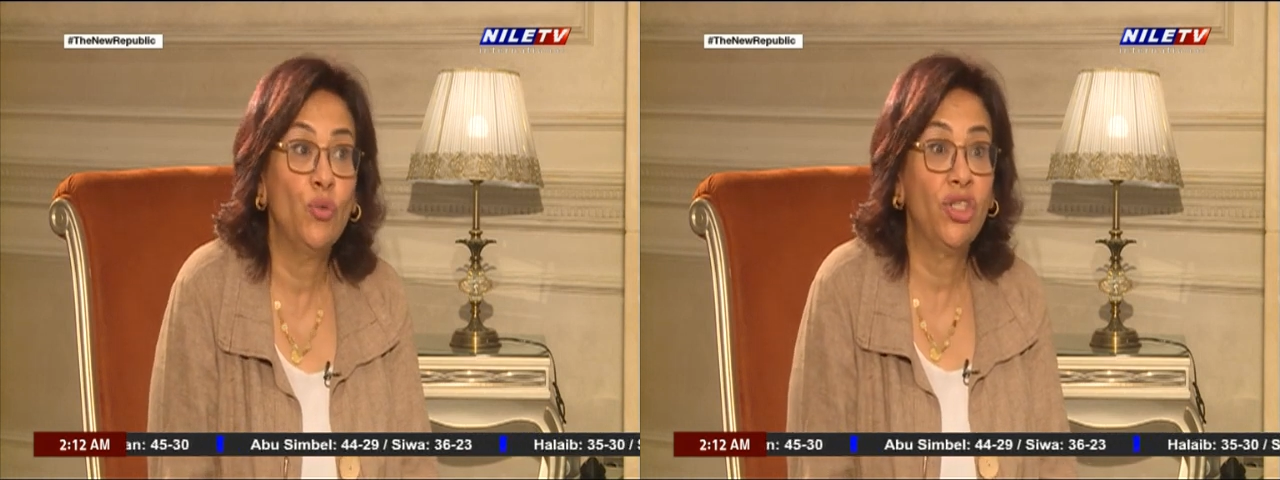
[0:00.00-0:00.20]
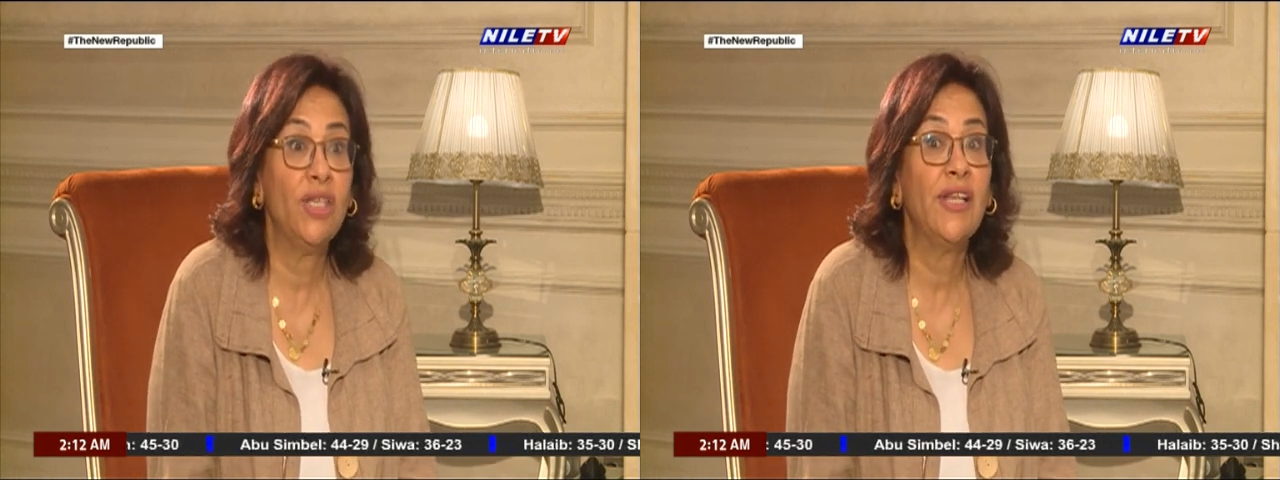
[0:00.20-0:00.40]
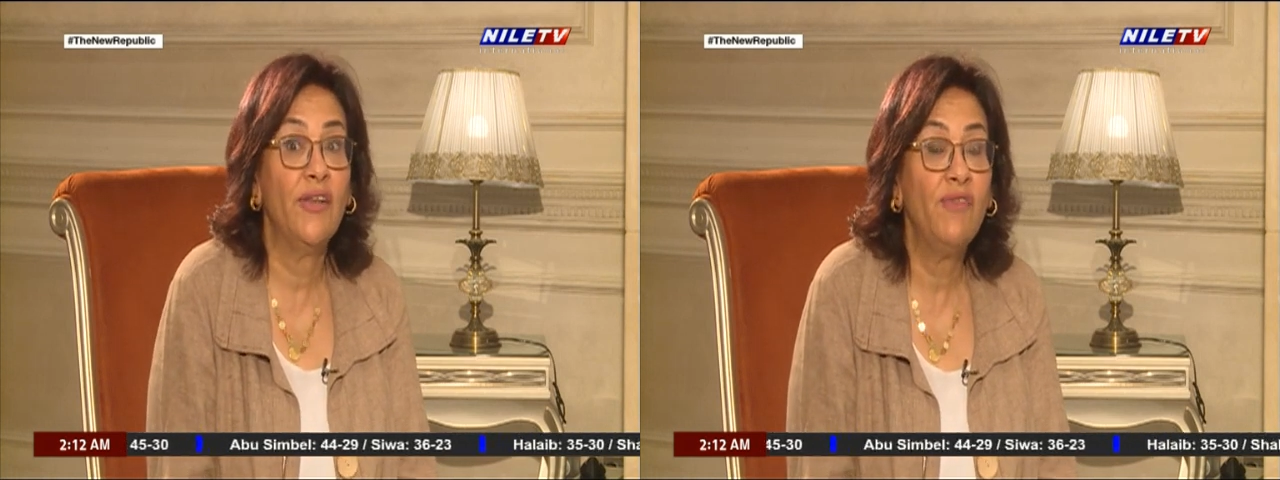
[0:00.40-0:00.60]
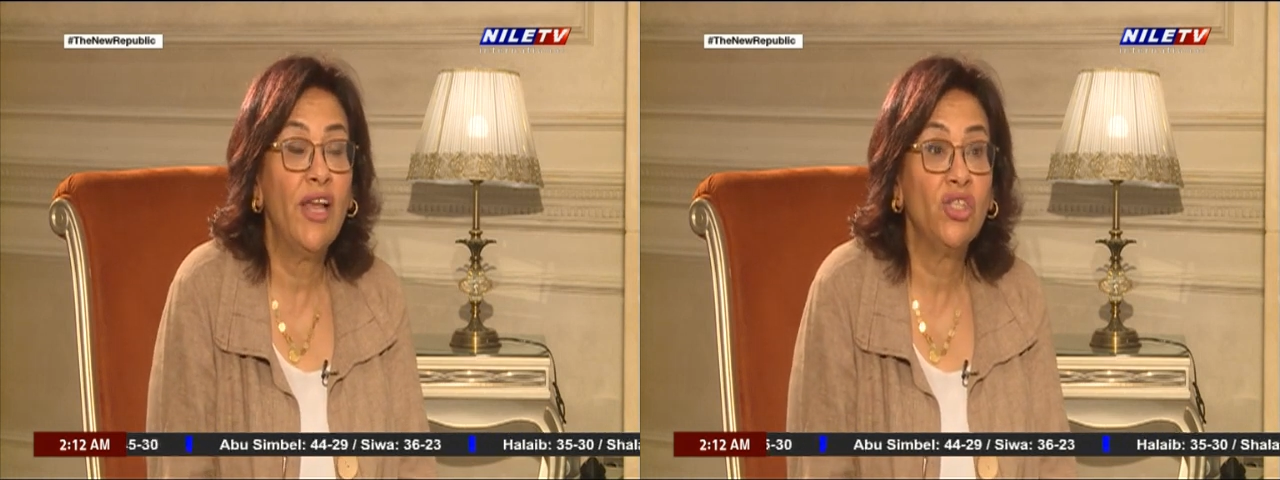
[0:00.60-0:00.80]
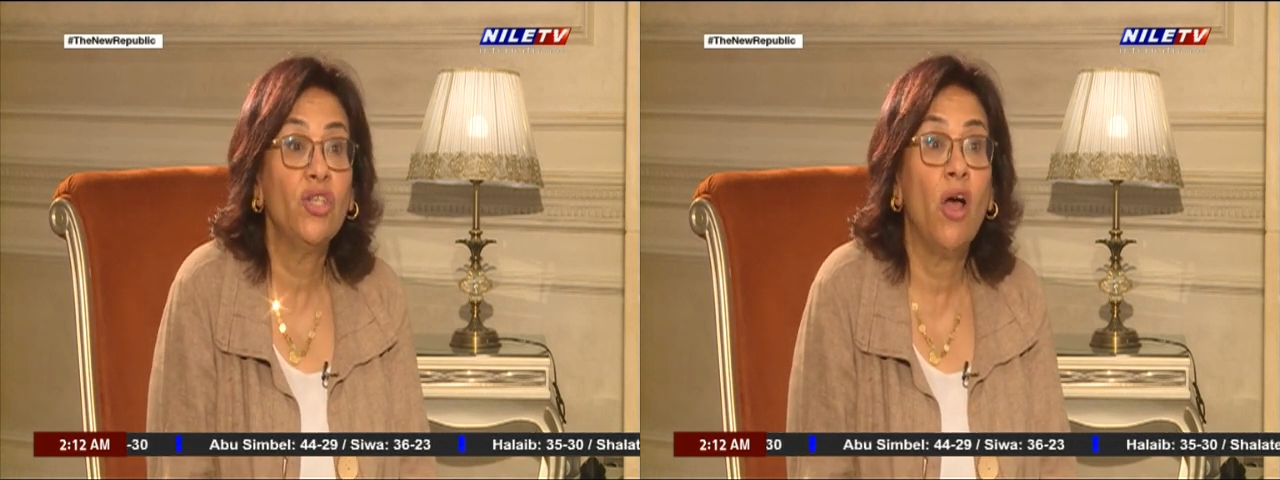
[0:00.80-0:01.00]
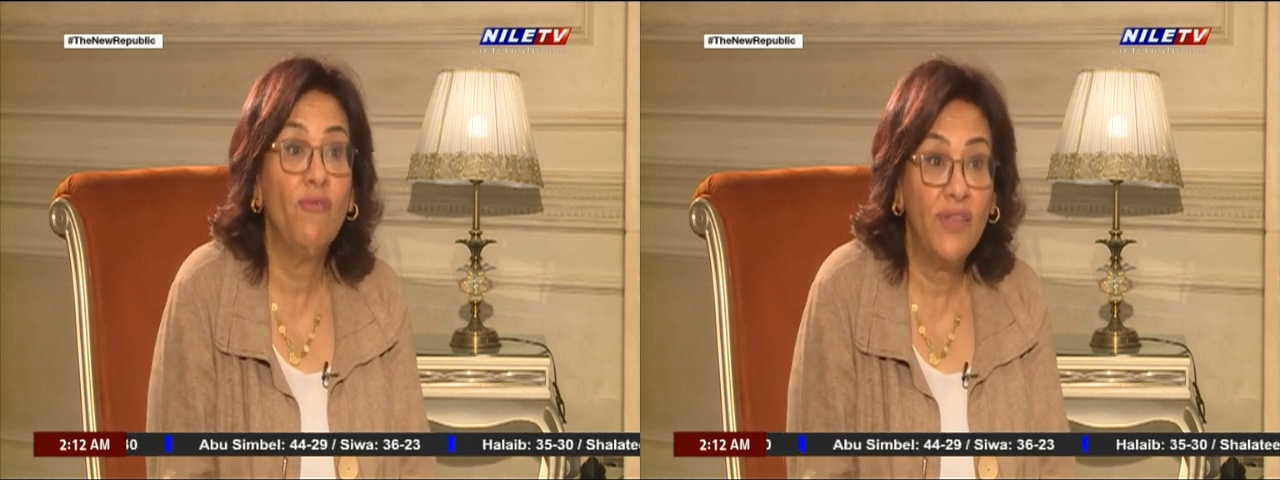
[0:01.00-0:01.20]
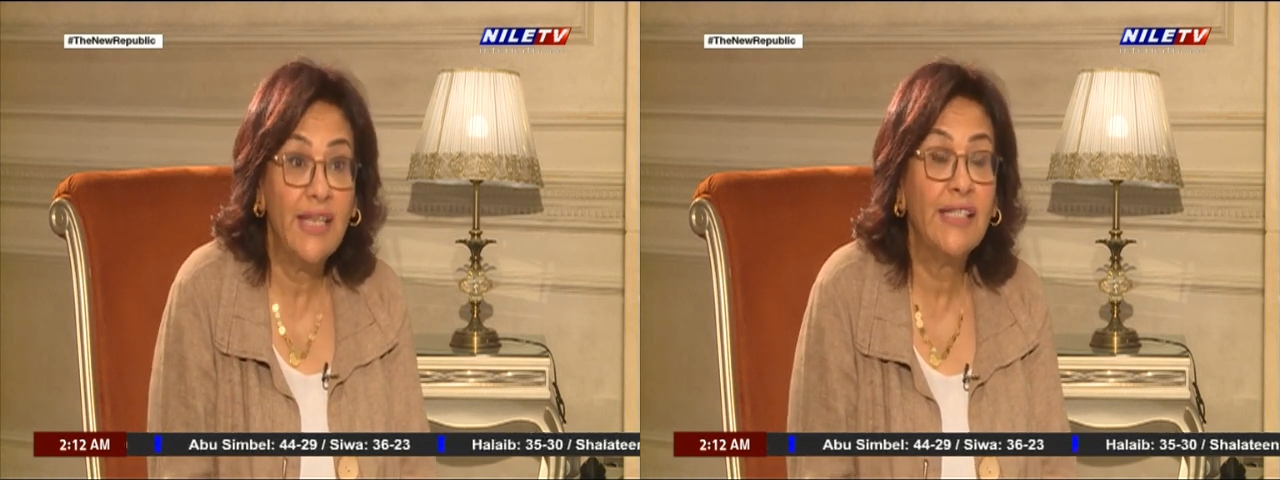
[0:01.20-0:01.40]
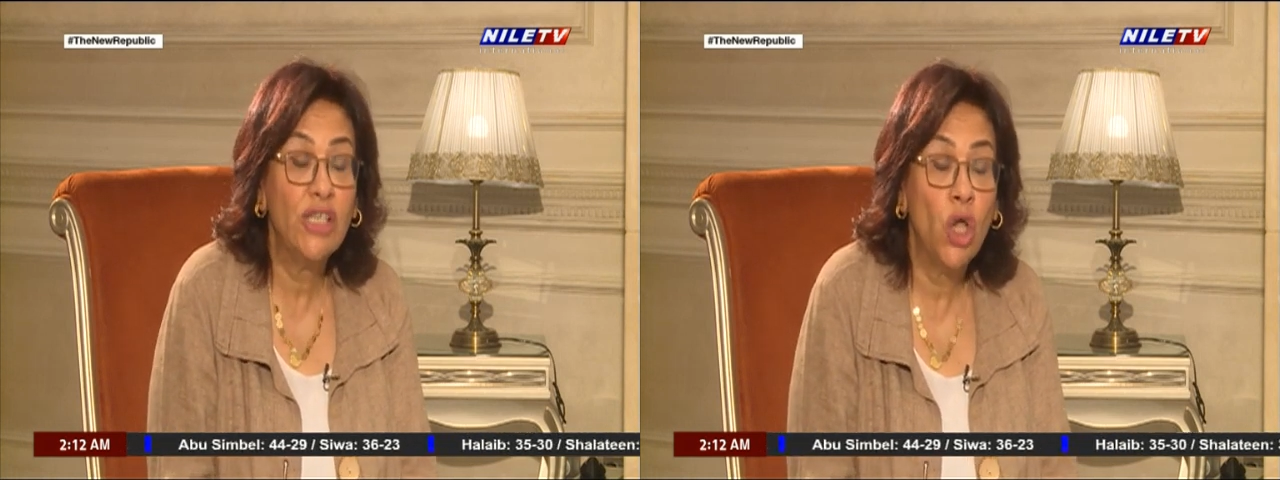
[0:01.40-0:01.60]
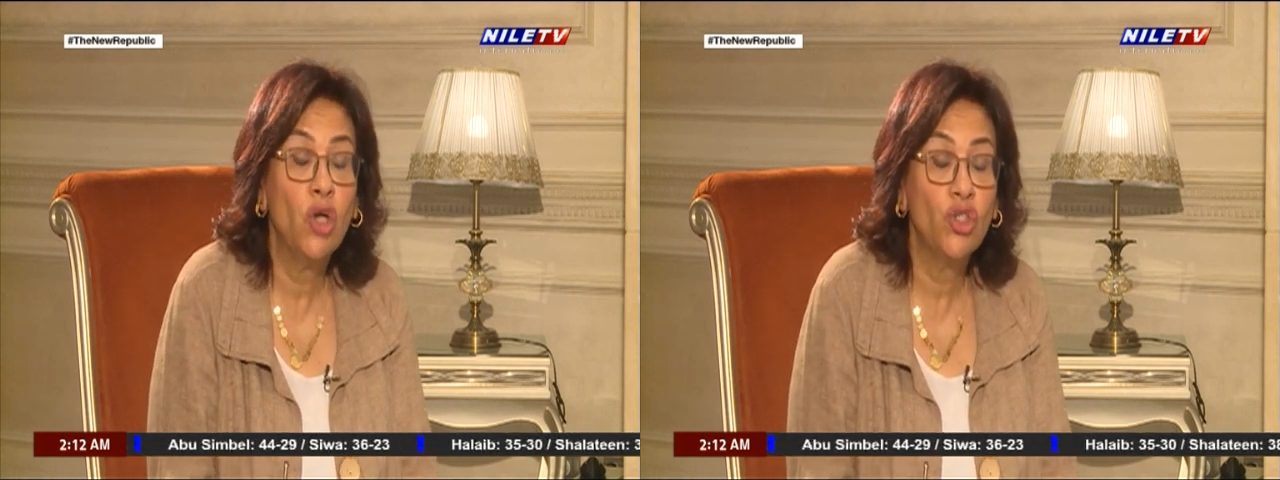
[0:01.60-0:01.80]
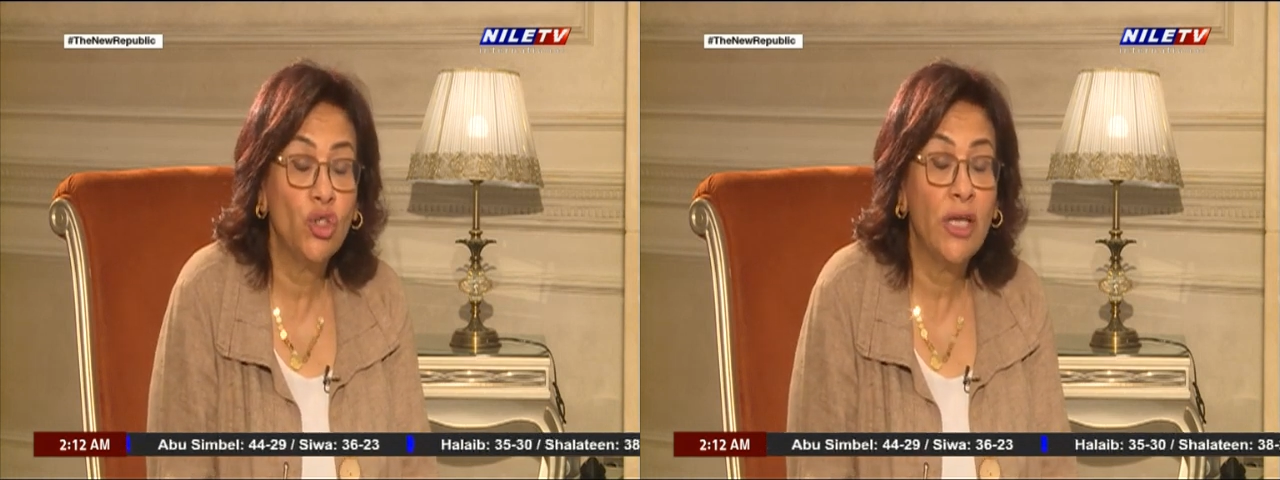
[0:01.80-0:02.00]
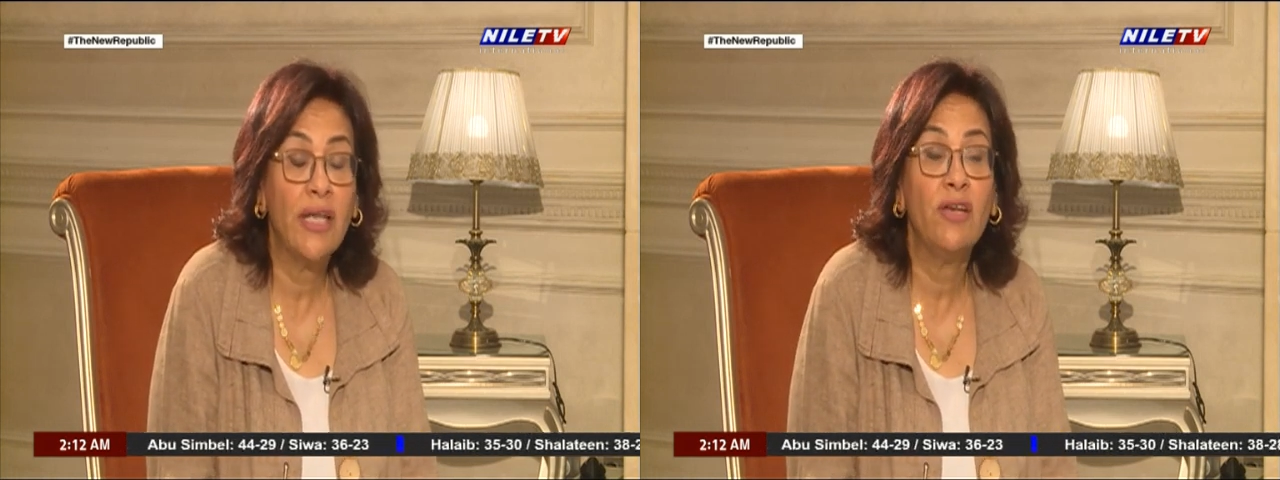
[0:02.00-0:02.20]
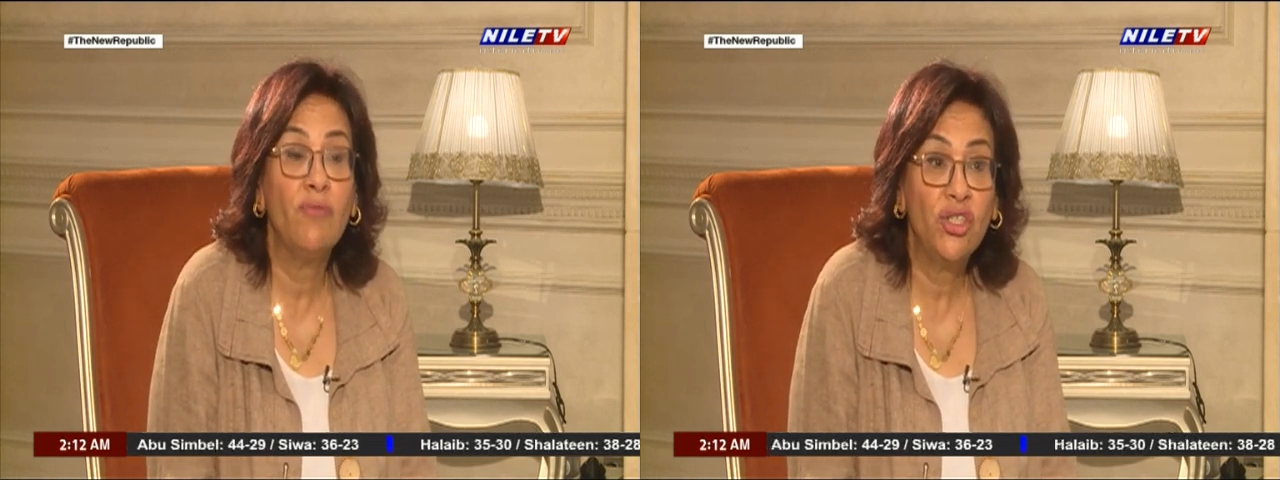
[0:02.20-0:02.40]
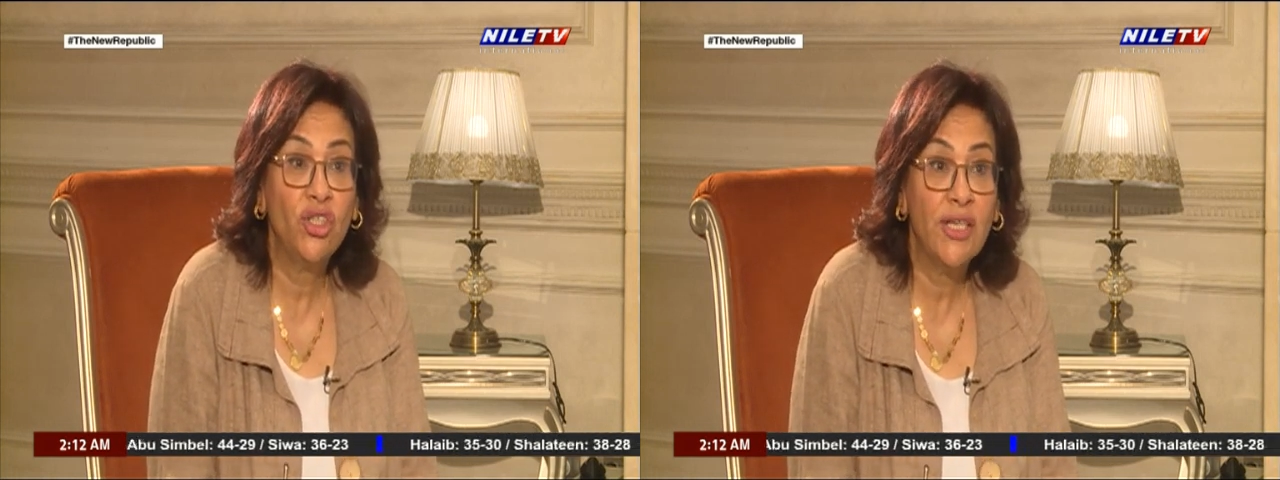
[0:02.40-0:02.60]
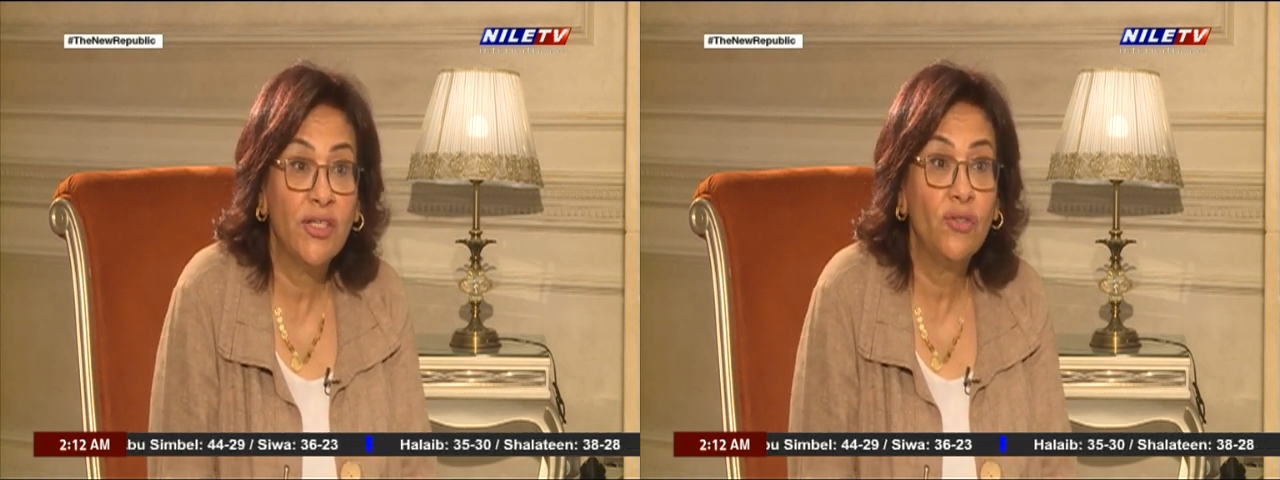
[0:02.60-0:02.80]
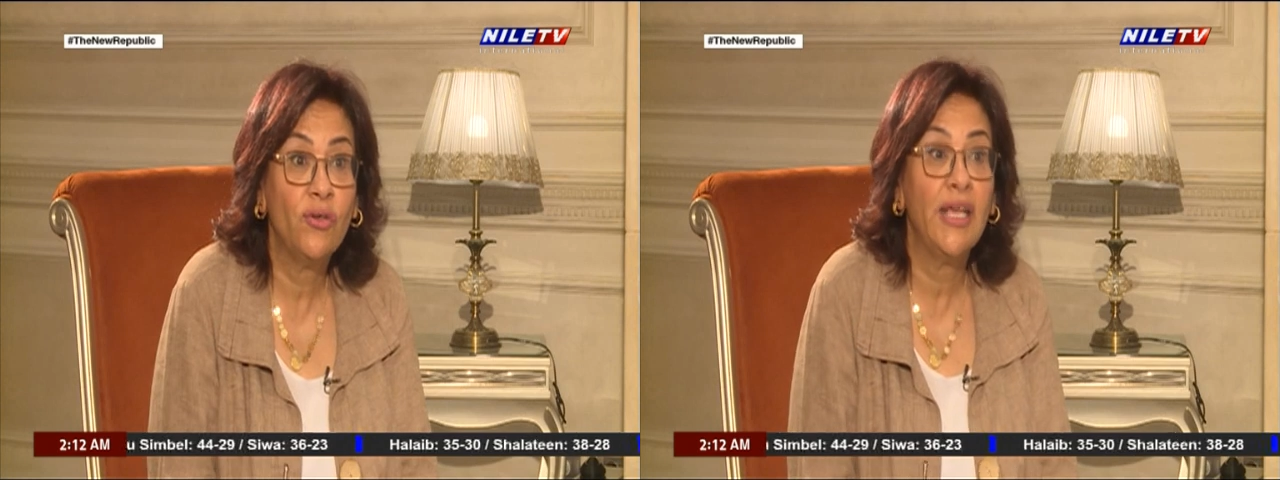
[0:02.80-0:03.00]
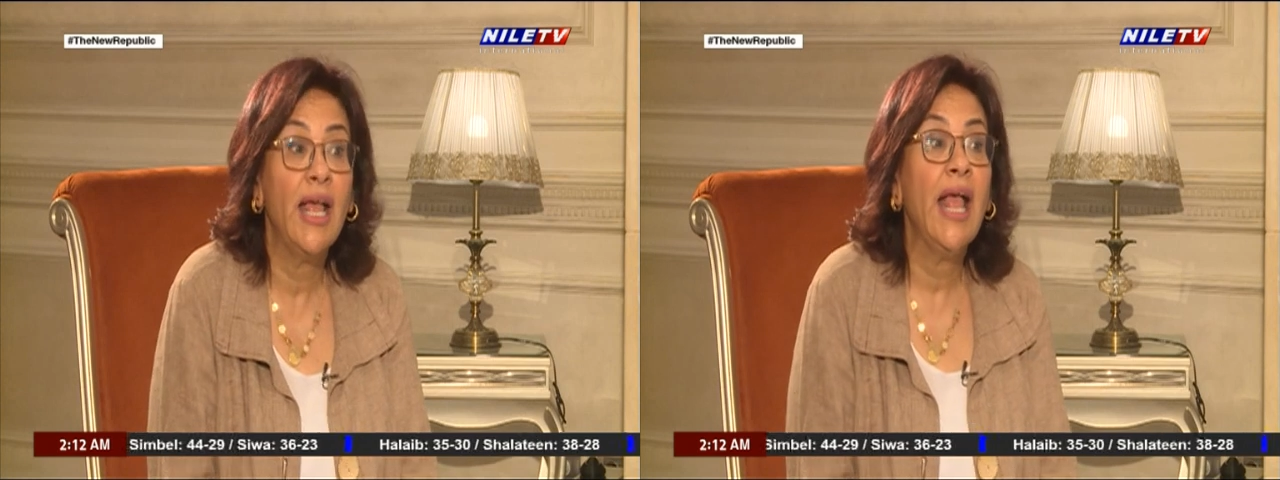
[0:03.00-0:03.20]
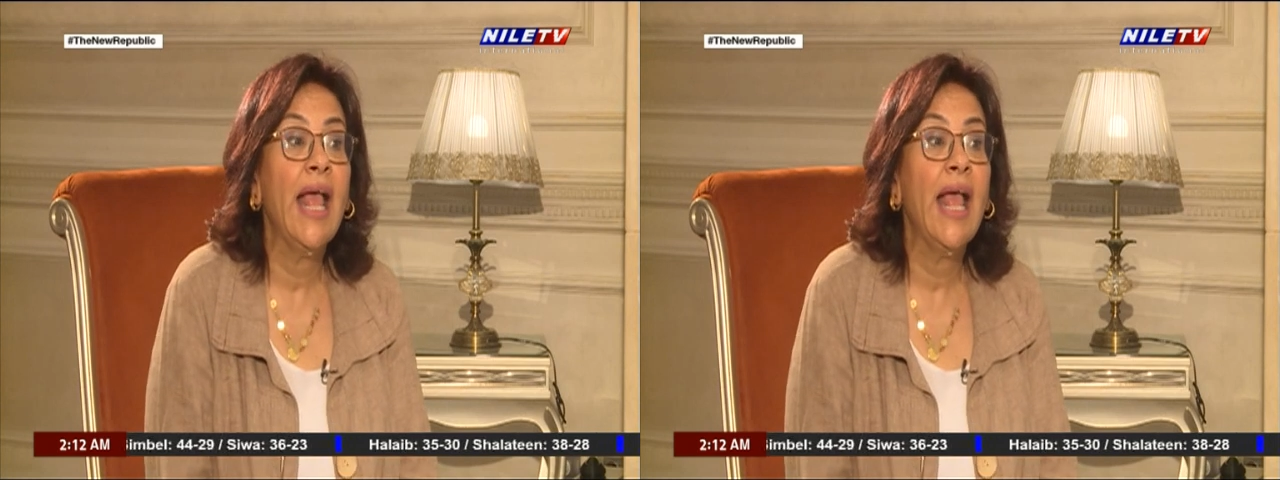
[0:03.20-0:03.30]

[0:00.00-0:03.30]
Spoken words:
which is a reflection of this long, rich history,